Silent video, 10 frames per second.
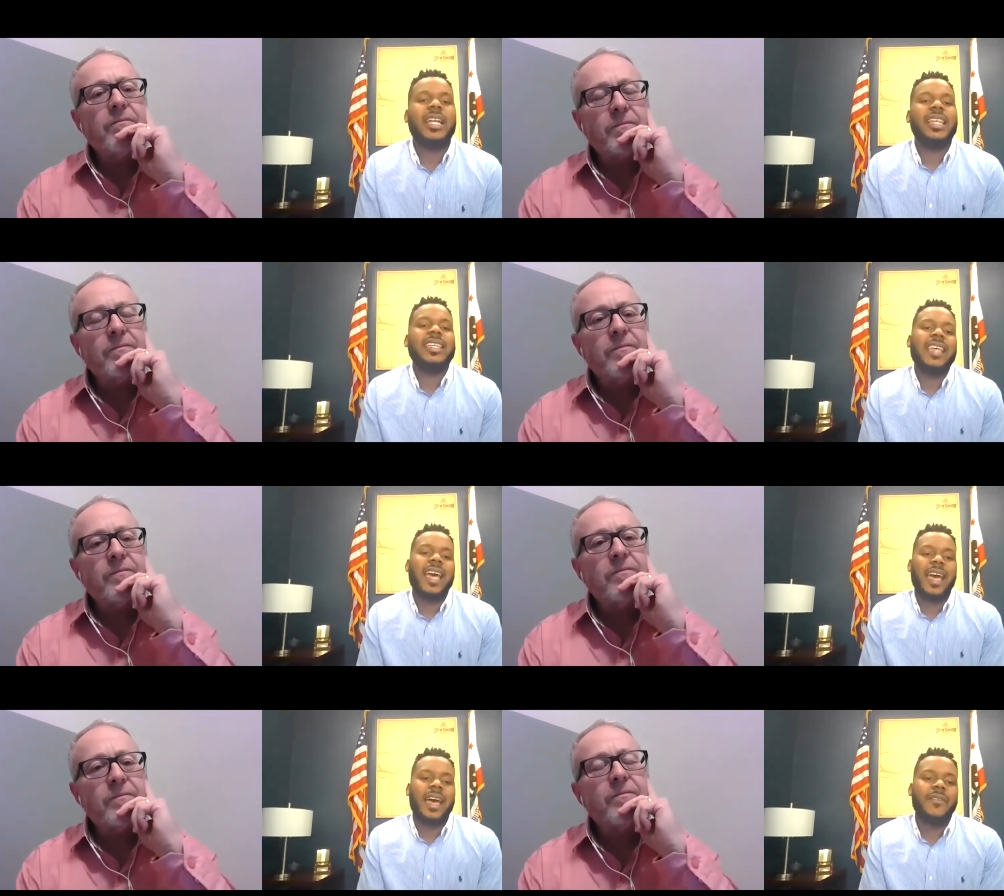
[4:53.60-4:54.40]
Speaker 1: at least
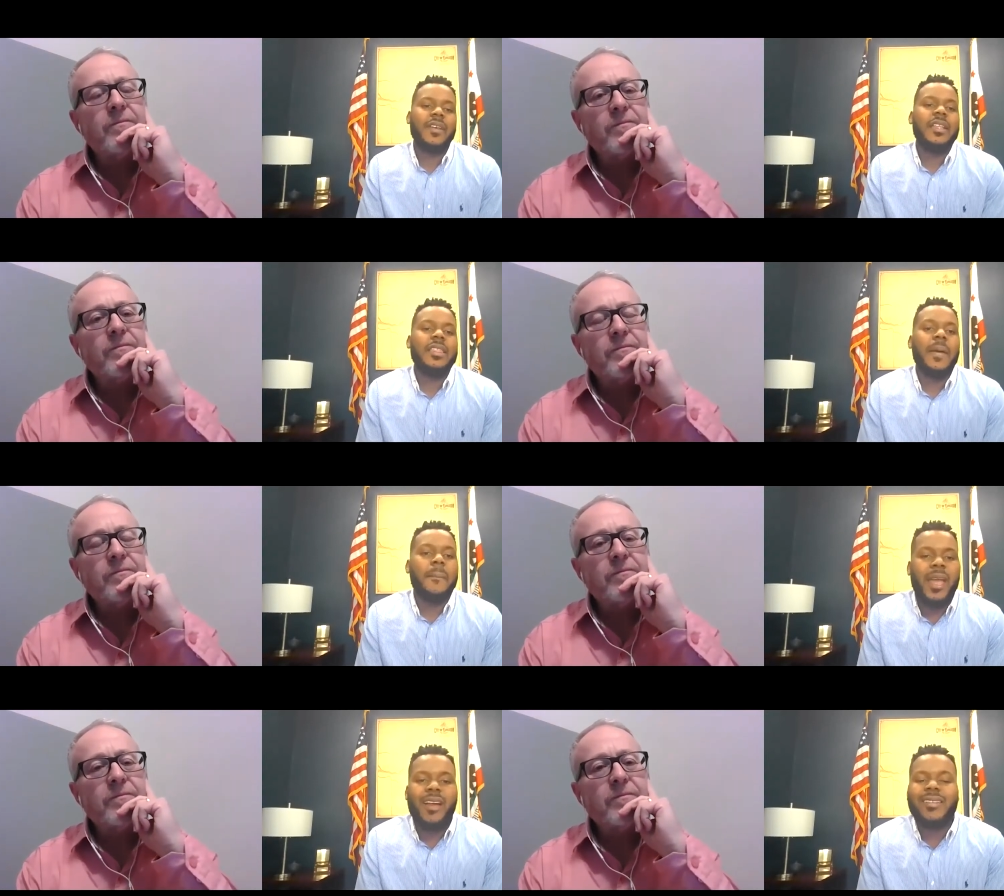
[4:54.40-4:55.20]
have the
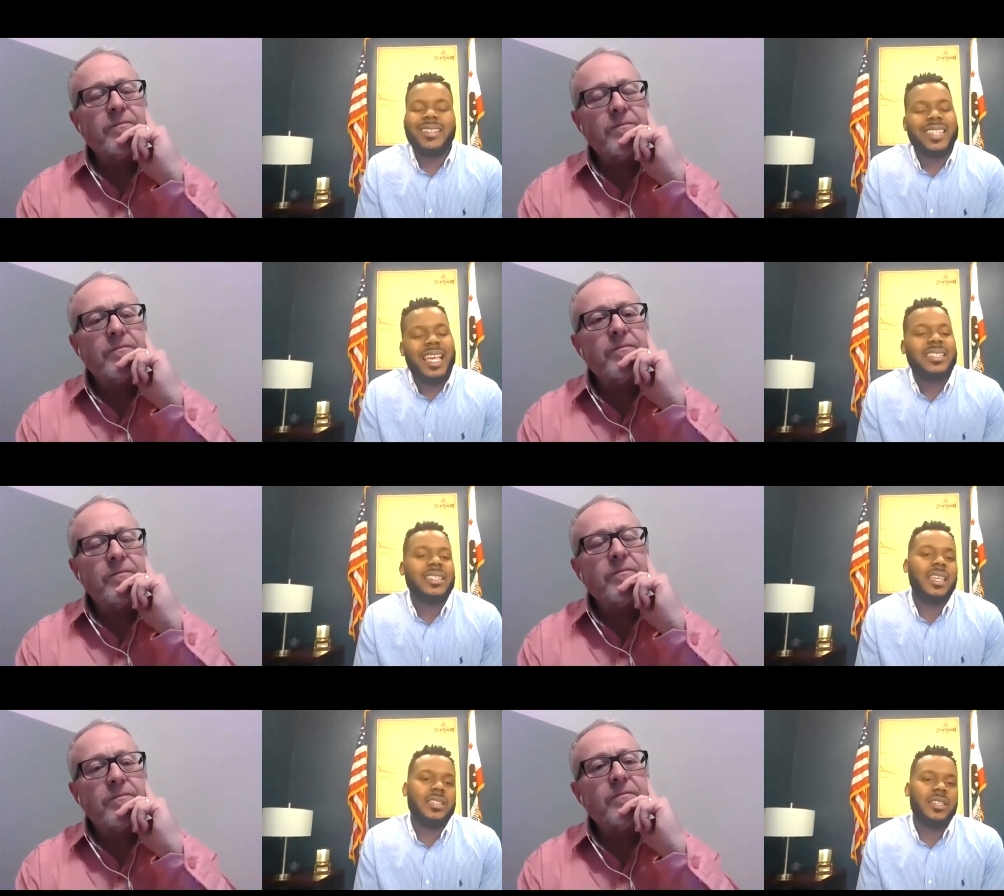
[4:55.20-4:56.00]
bare
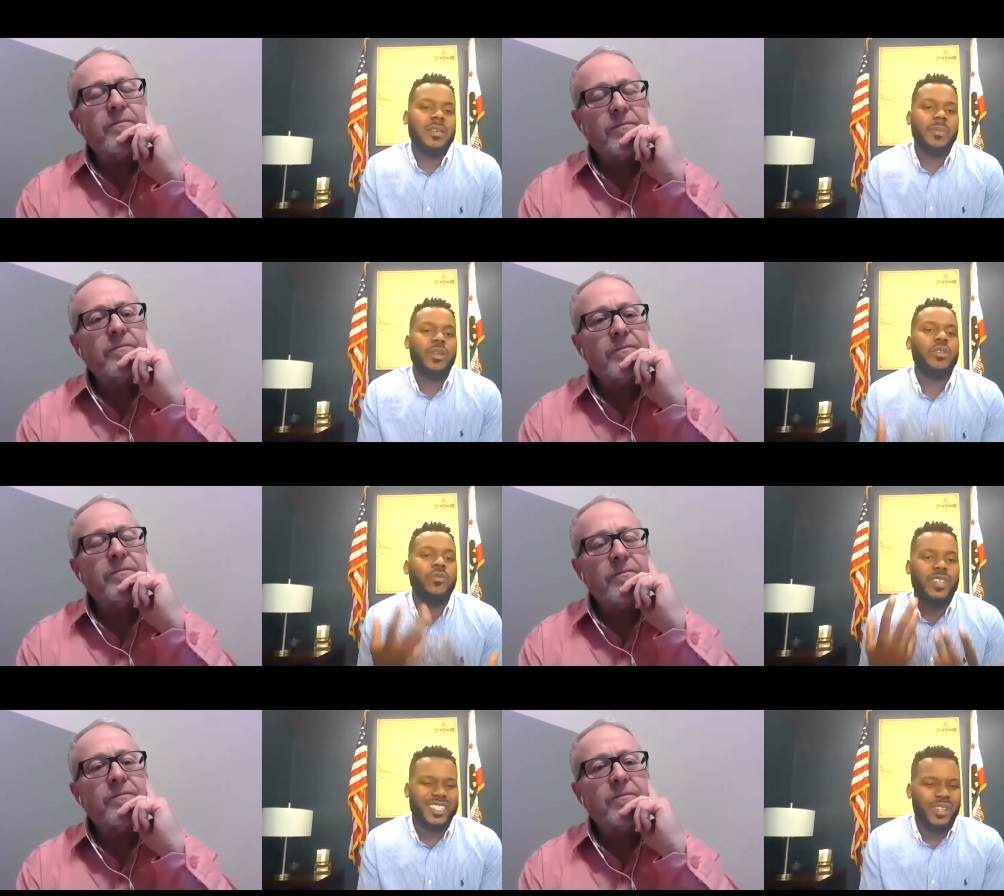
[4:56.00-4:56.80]
necessities to build
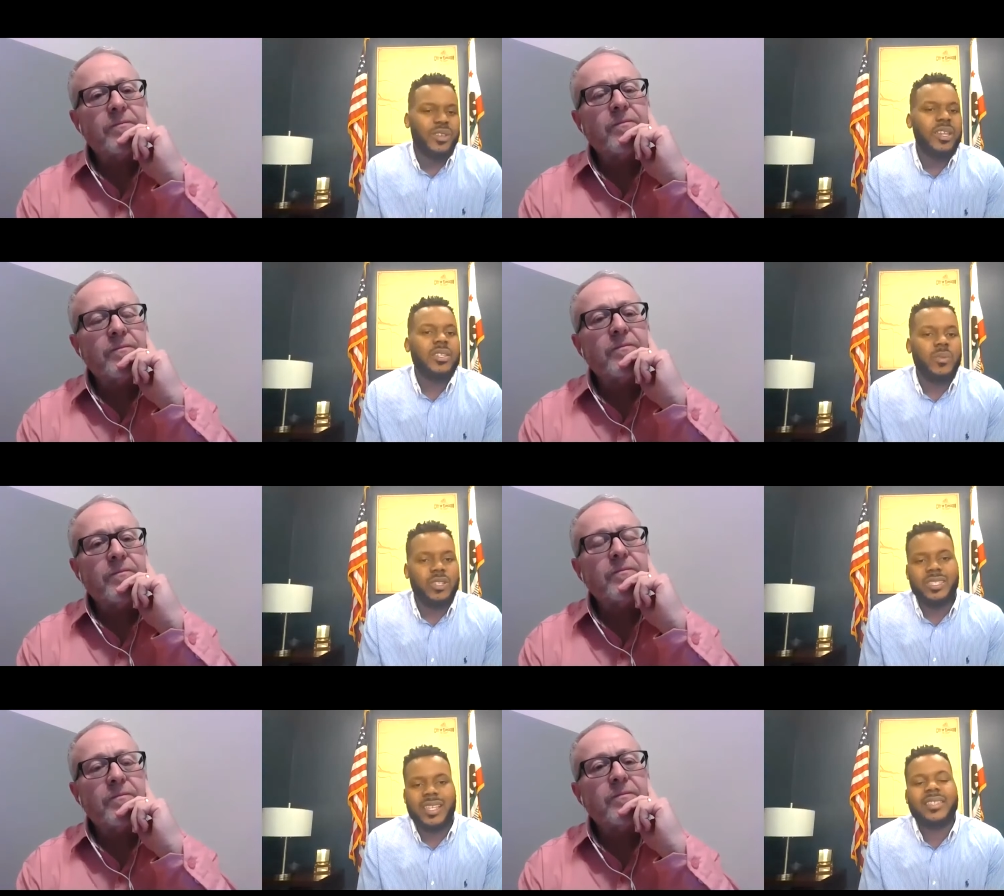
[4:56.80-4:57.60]
resilience,
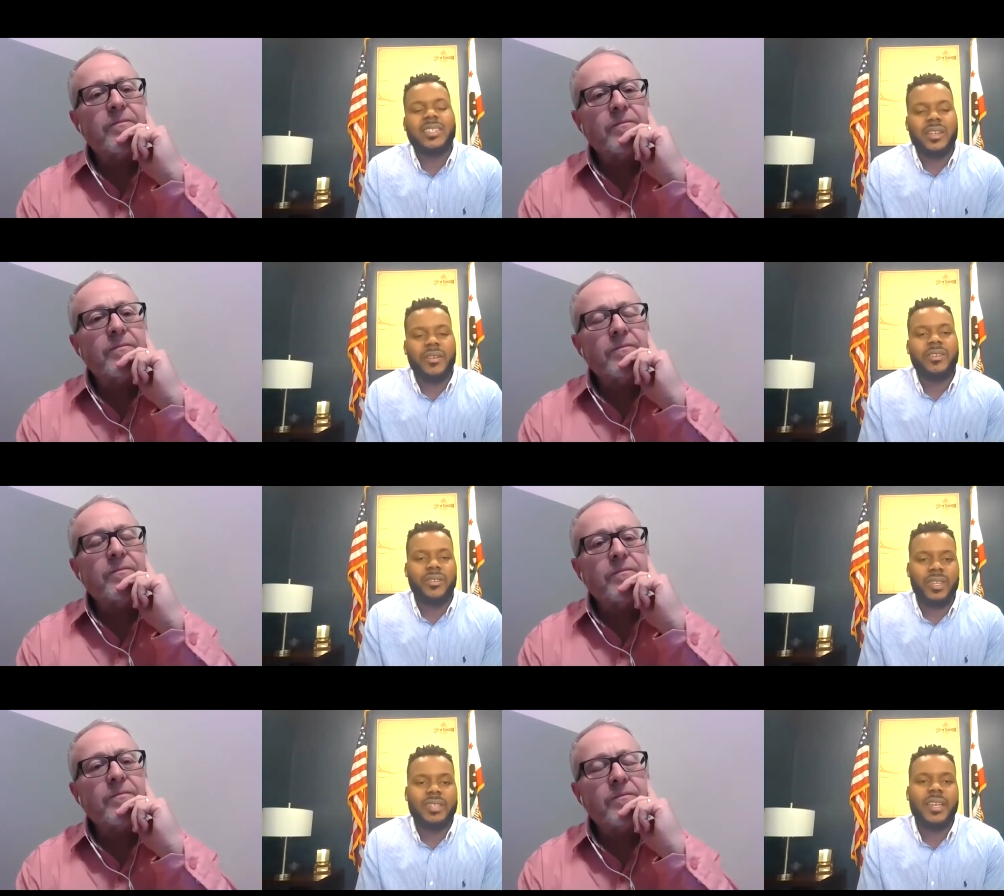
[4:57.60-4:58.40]
which is necessary
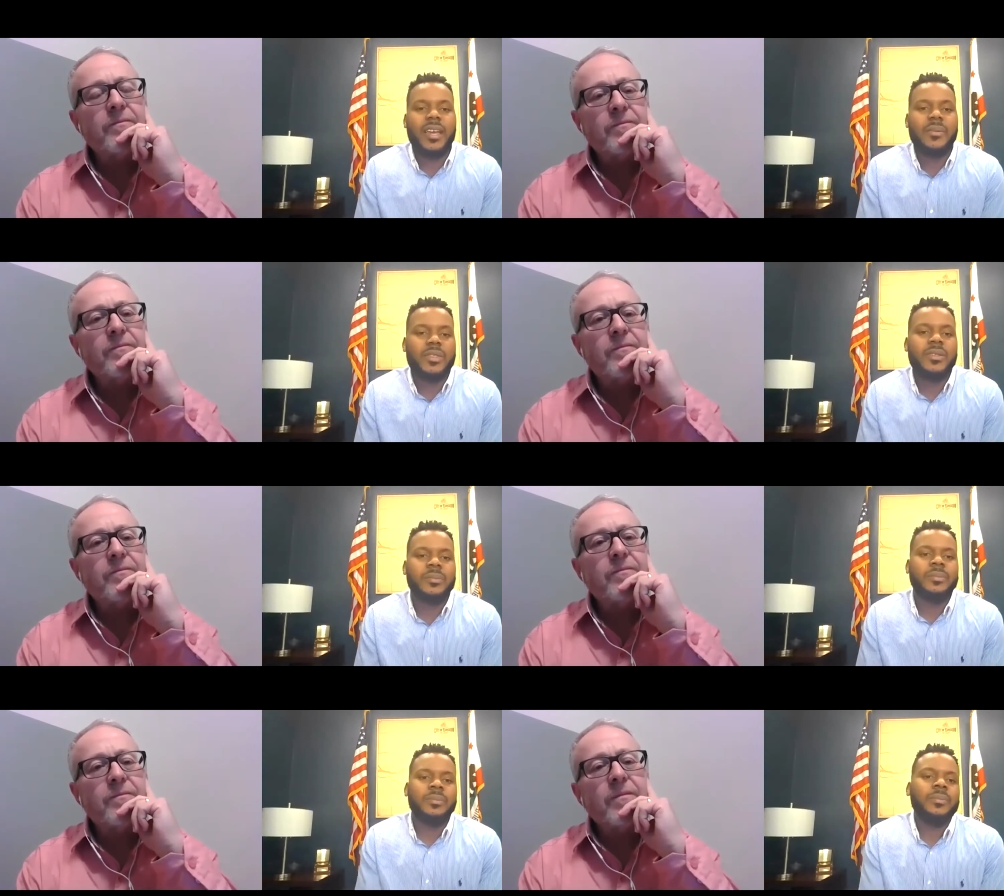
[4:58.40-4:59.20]
during these times.
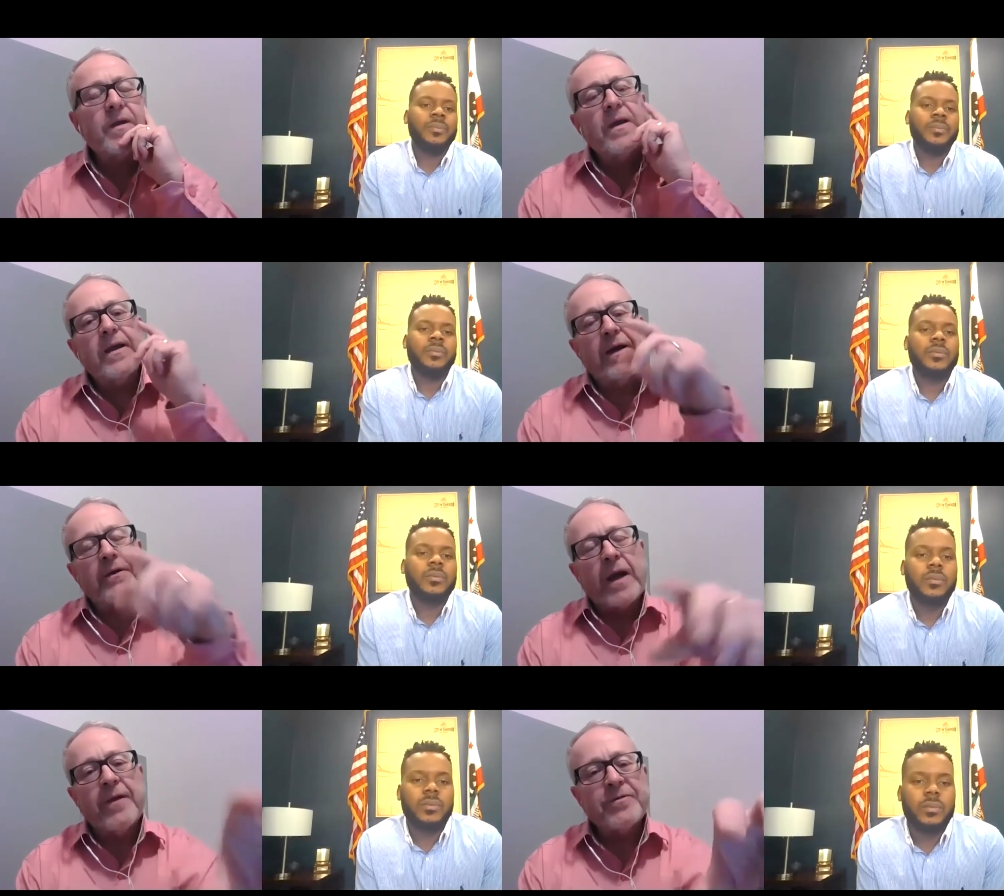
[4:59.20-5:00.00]
Speaker 2: I,
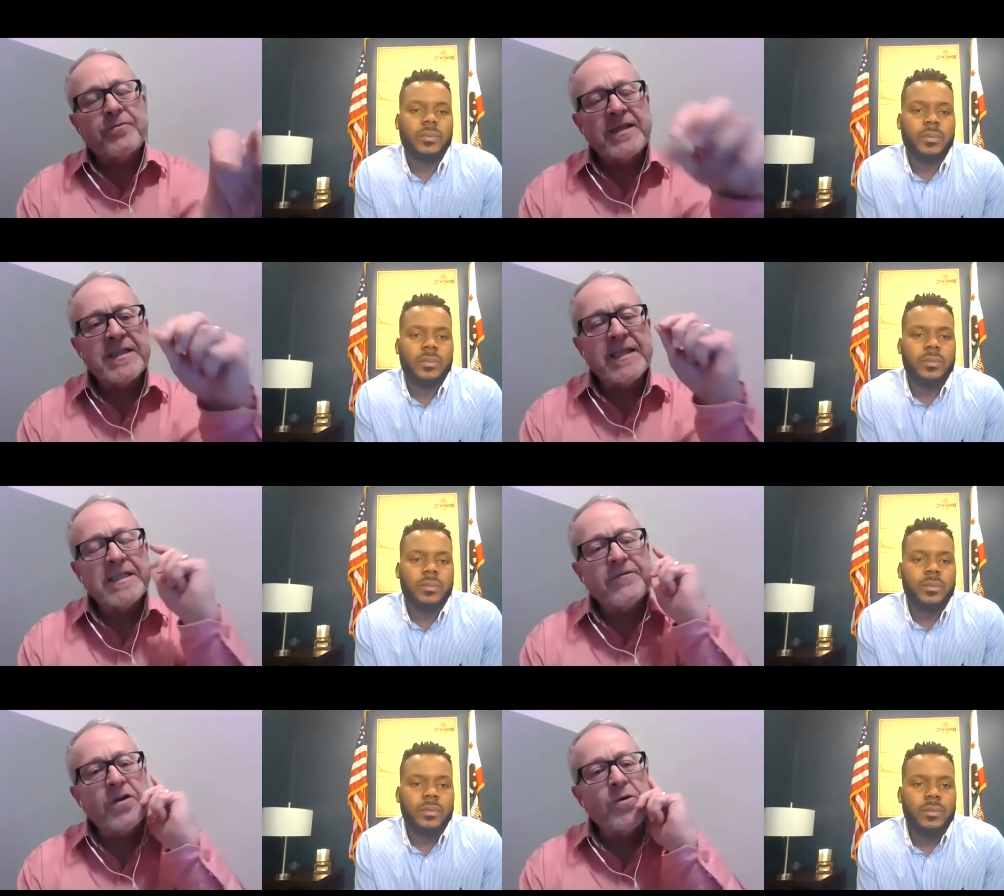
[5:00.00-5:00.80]
I read a recent
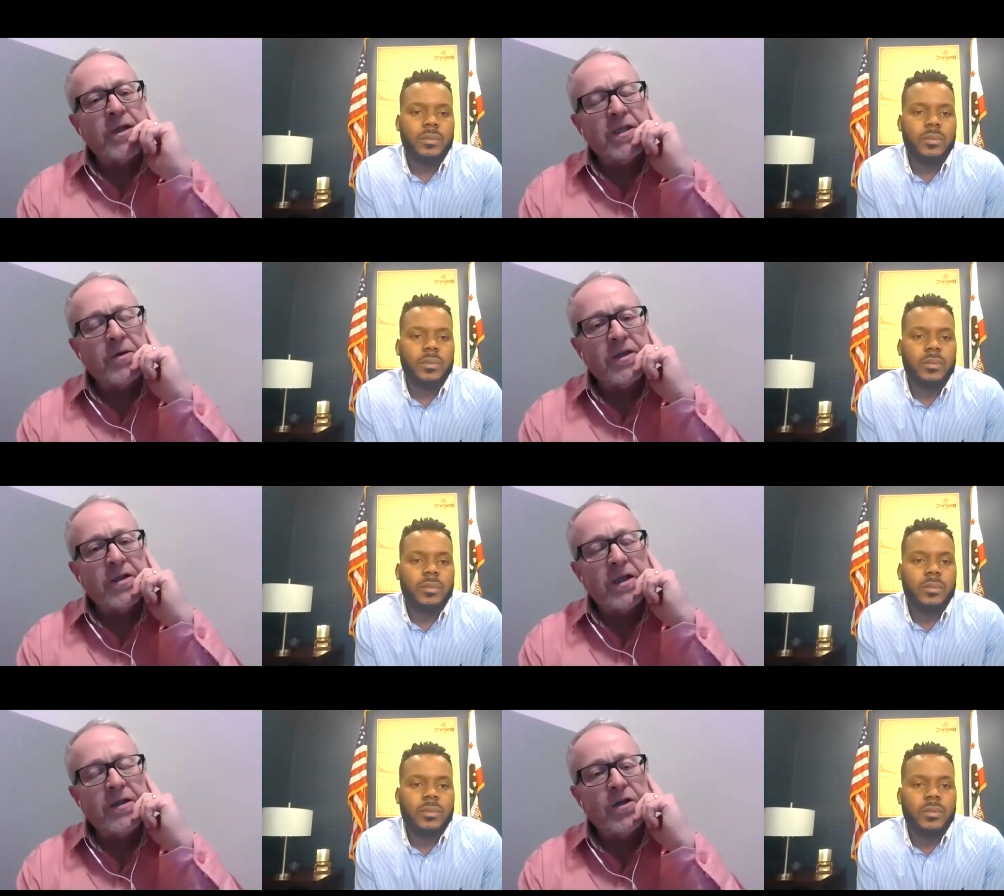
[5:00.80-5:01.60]
interview with you in the
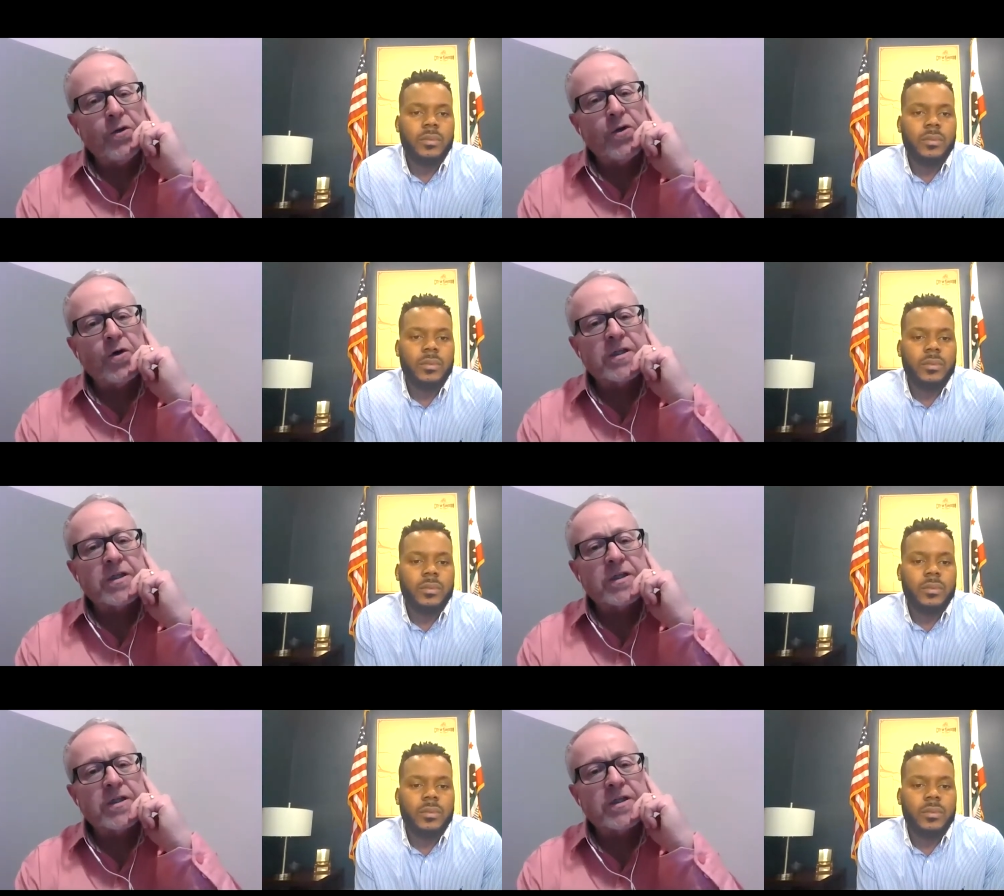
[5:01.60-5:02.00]
in the New York